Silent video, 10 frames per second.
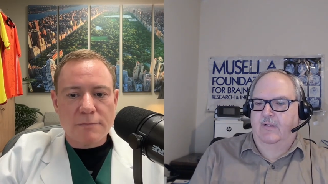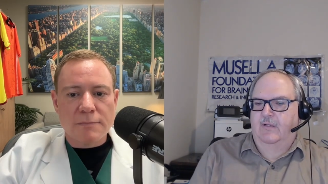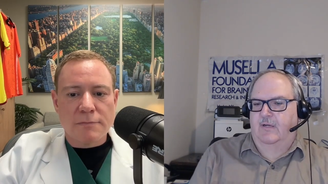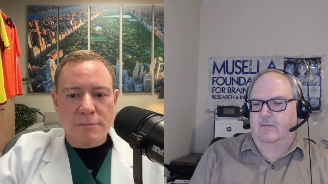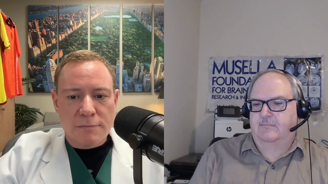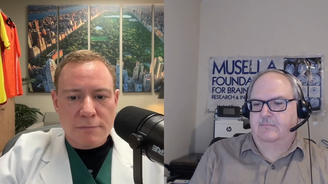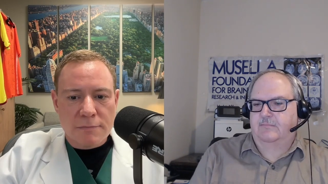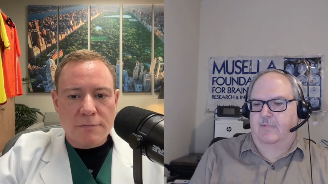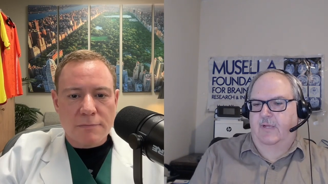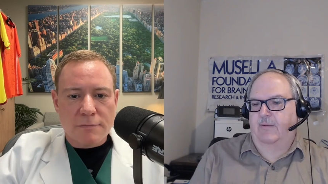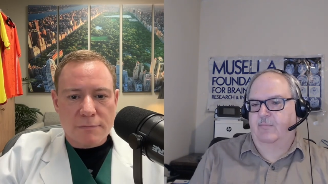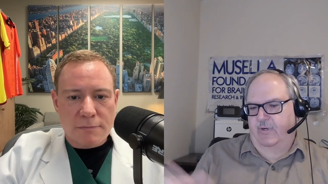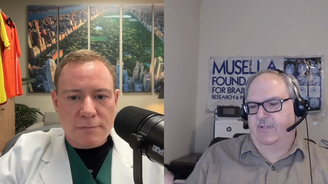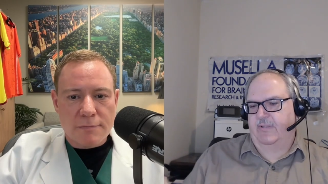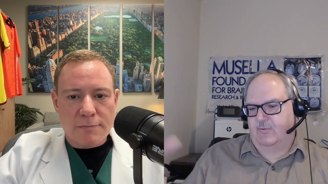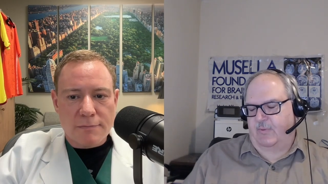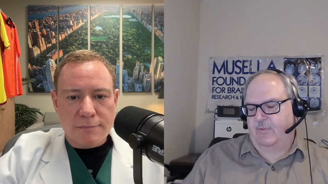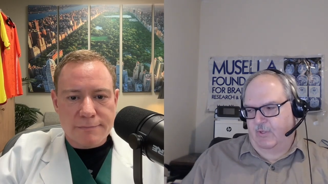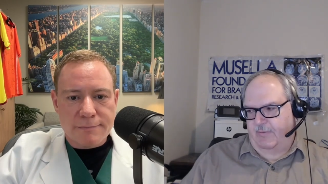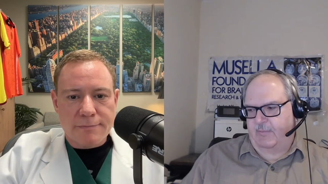Speaker 1: Um, I'll get more into this when
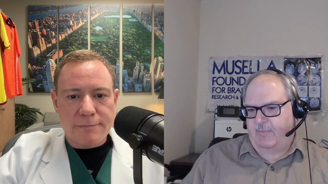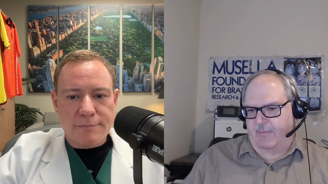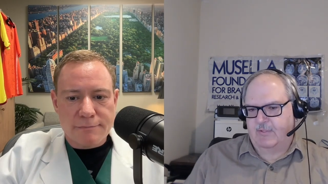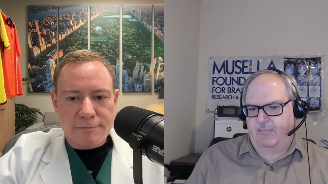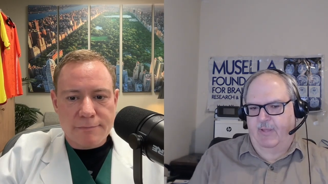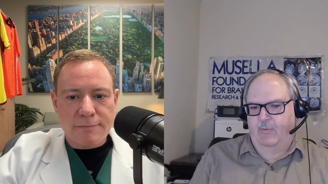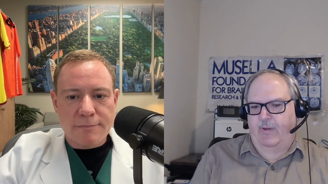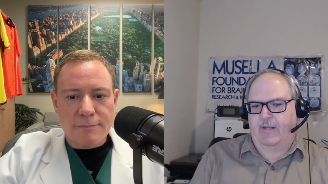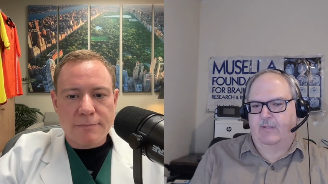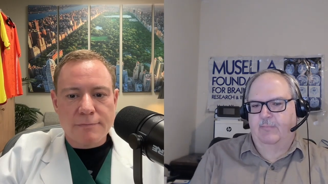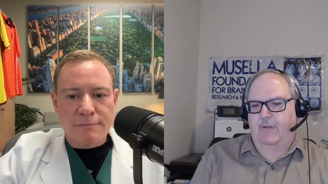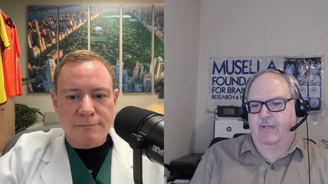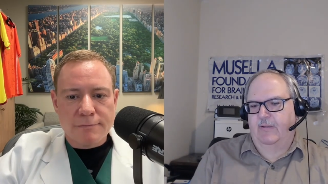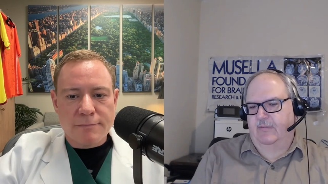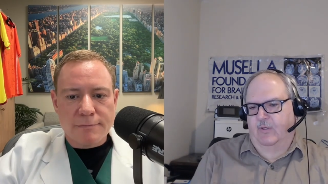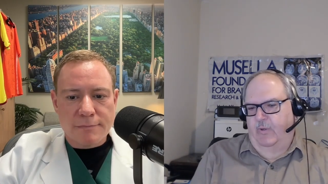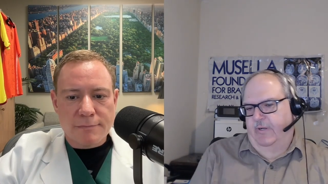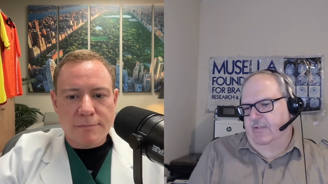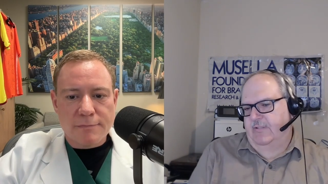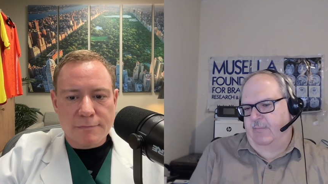we talk about the Promising Pathway Act, but a
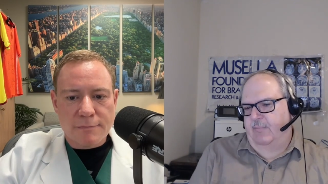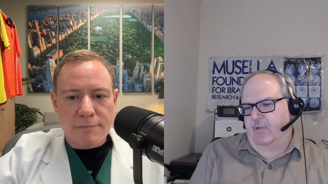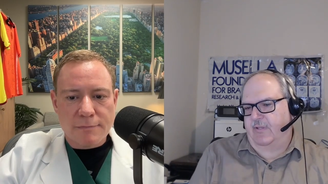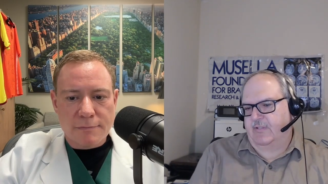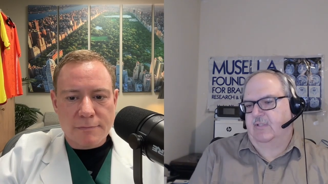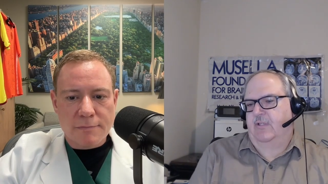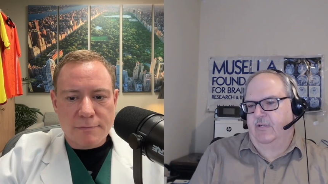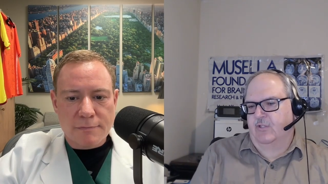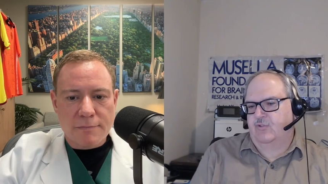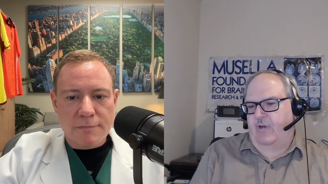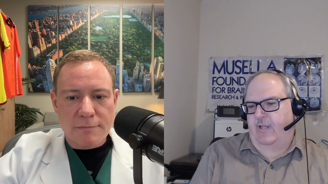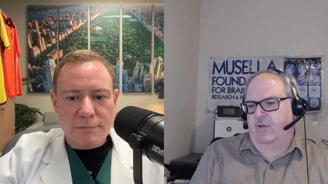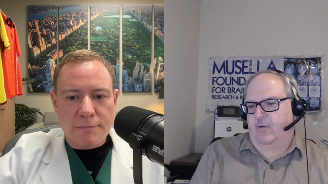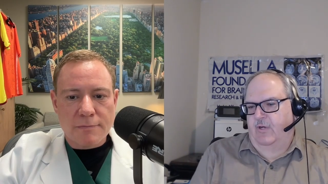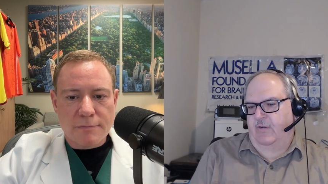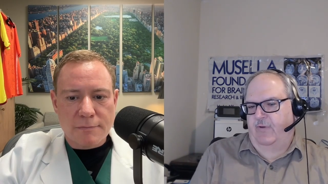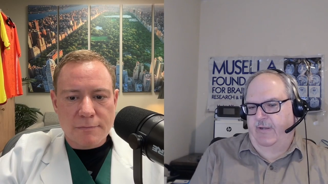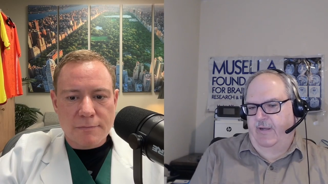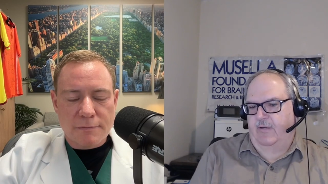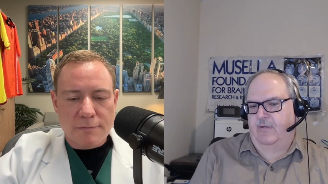quick example. There's a clinical trial going on
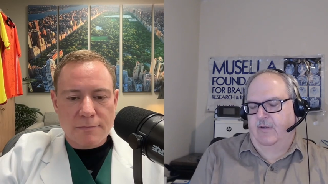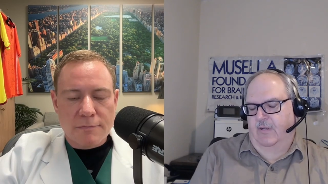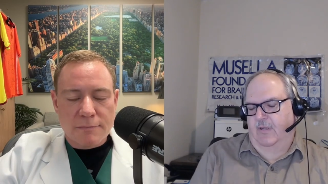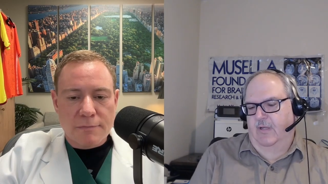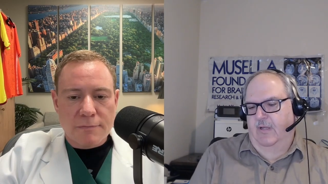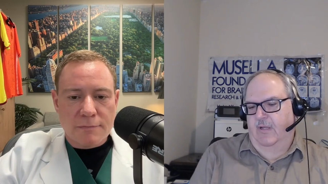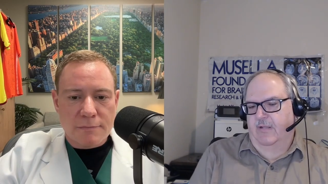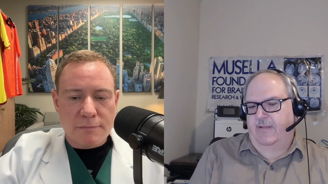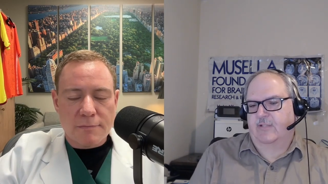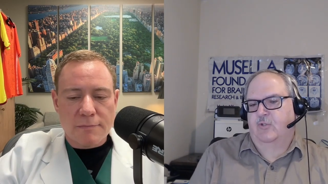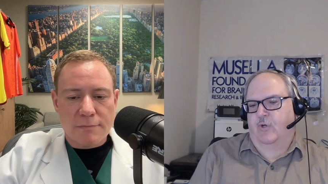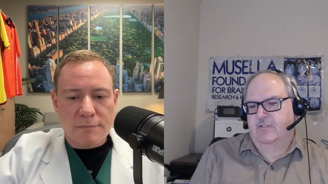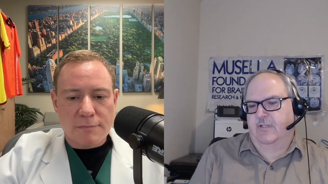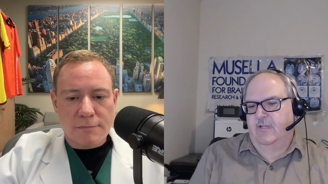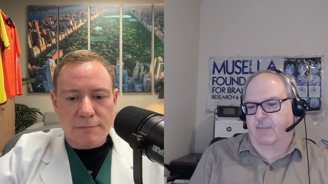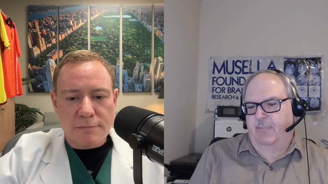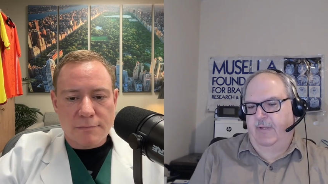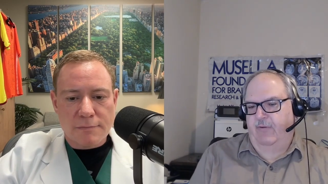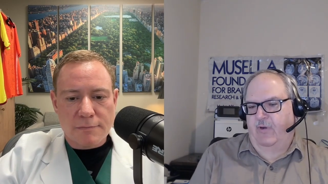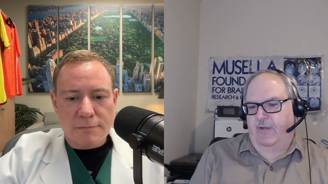right now that is costing the
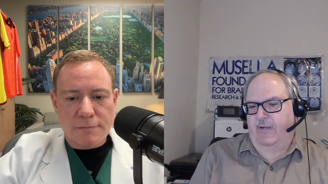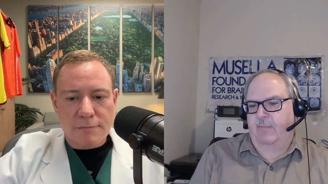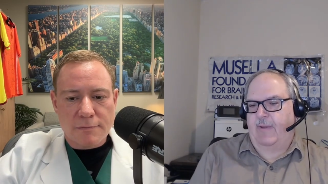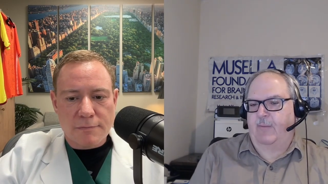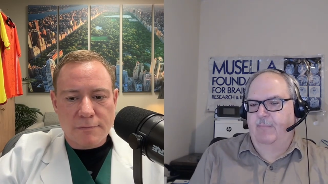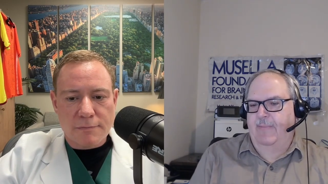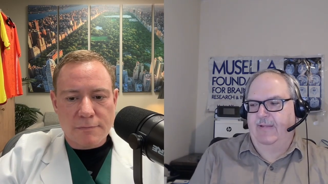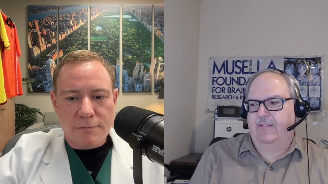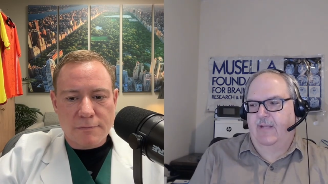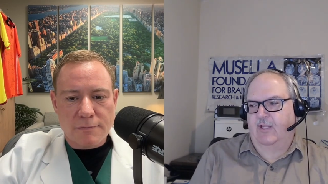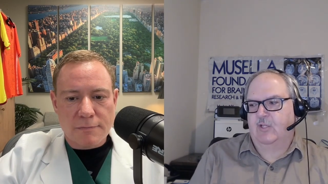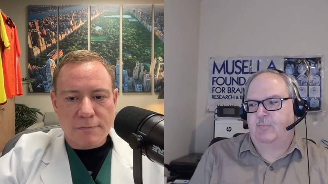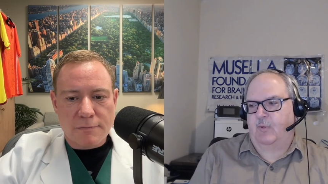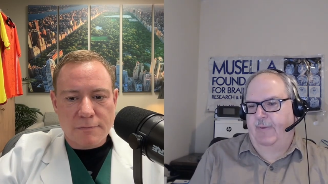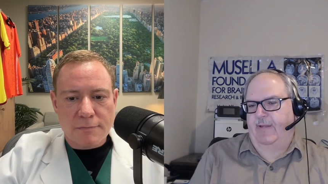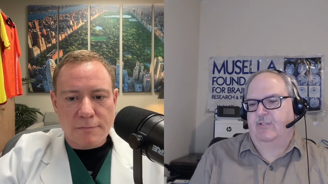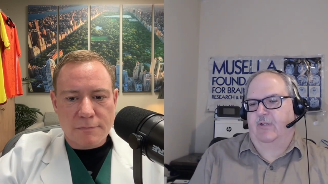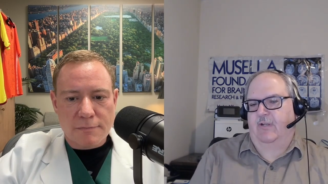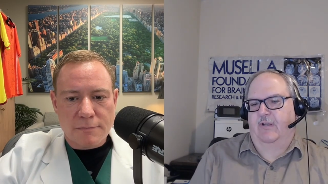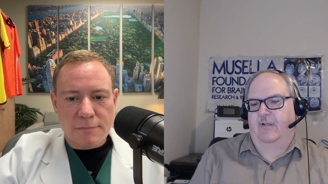company running at about a million dollars per patient.